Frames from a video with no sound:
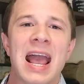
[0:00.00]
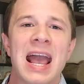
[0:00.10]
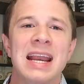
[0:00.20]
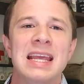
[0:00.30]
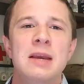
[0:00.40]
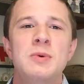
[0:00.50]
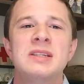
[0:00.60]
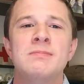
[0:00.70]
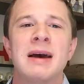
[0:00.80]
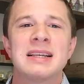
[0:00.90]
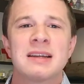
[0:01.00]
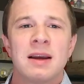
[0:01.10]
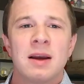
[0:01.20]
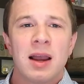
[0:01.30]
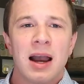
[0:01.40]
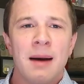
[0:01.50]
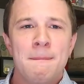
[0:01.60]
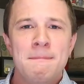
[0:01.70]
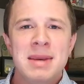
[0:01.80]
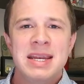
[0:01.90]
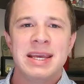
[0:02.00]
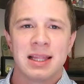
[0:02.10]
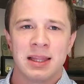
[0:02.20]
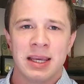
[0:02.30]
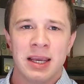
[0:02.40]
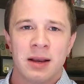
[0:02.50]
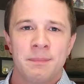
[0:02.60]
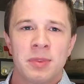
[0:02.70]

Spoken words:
And he was met immediately